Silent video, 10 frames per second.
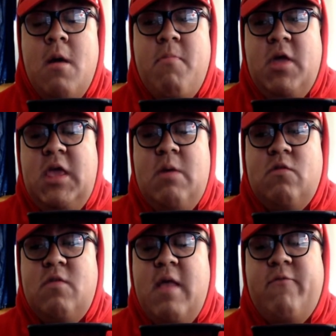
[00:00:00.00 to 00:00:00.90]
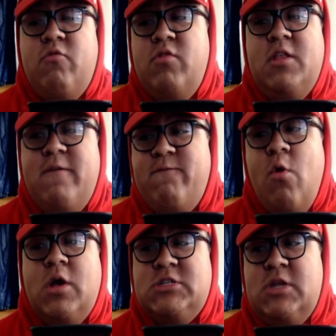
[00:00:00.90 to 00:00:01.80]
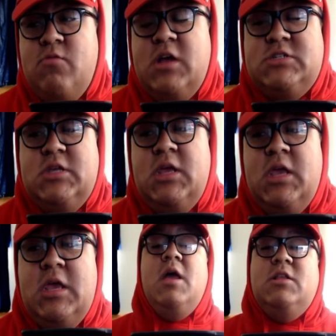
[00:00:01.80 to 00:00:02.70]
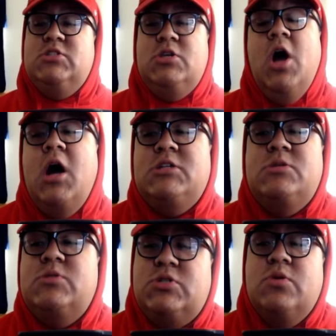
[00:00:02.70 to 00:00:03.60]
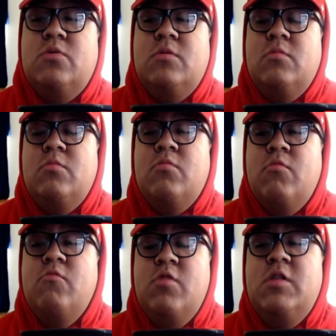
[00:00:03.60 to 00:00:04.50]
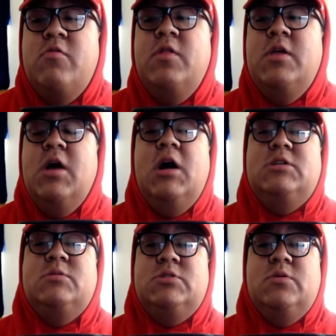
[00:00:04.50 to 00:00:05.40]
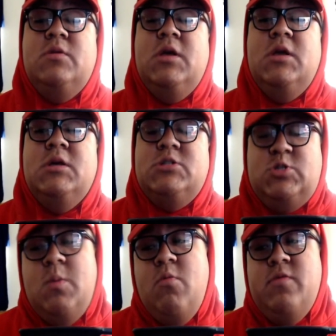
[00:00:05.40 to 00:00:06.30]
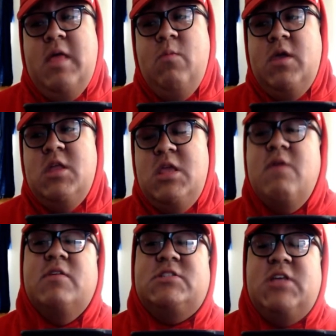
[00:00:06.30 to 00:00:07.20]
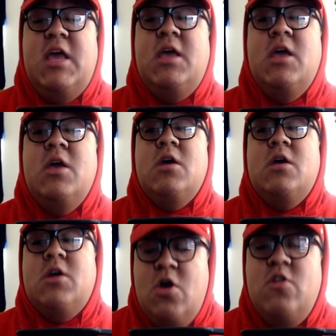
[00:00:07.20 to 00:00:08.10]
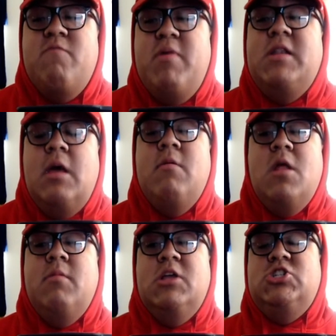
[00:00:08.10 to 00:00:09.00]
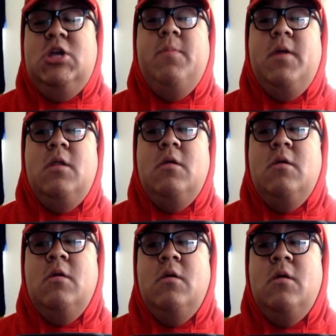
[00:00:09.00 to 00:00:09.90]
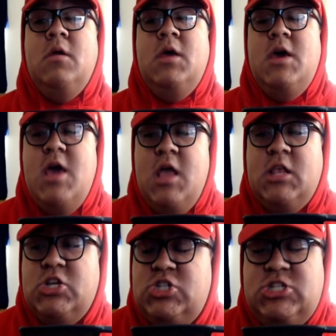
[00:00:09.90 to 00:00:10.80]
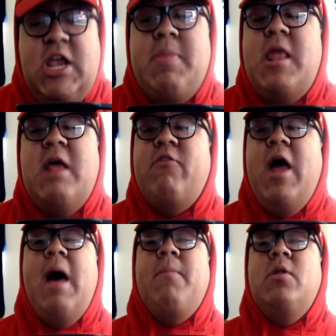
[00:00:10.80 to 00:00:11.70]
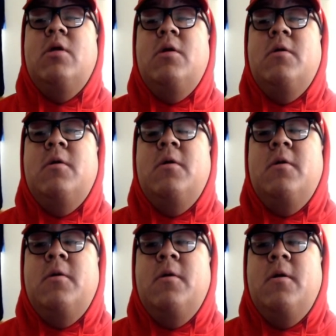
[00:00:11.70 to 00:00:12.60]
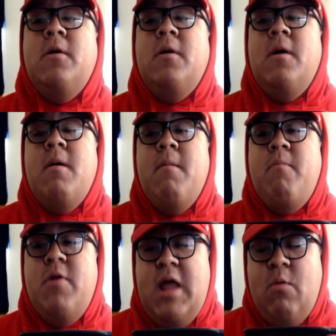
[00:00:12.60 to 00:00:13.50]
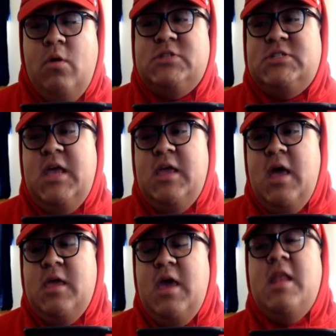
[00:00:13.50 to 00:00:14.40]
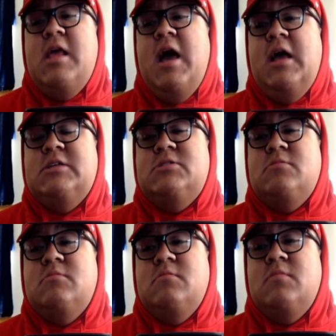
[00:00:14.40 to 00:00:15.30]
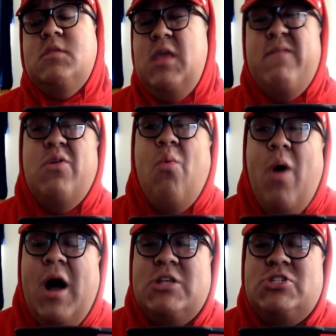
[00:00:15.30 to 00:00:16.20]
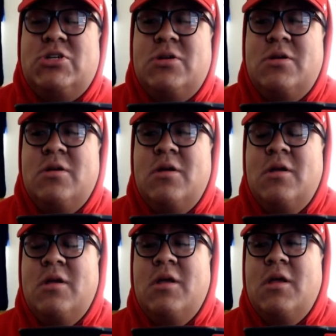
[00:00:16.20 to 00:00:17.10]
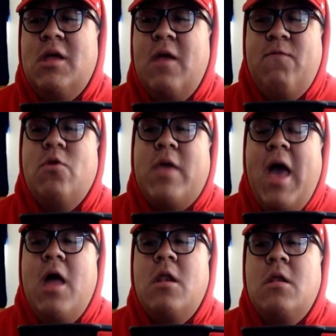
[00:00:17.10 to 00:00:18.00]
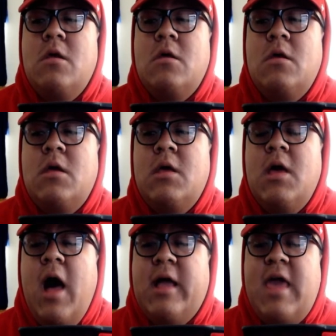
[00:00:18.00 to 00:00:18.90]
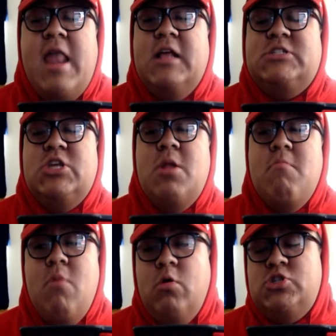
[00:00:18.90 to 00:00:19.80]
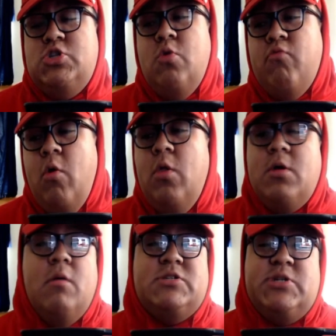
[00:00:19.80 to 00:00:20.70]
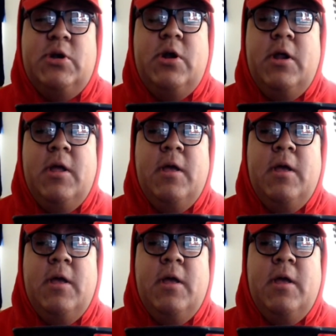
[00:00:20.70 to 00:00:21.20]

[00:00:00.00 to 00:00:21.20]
but he was never really focused in wrestling and just gone too soon. Really, really gone too soon someone that we could even say could have been WWE champion. And it's a shame that never happened. But I will say again, guys, give it a watch if you can. Again, it's an emotional roller coaster.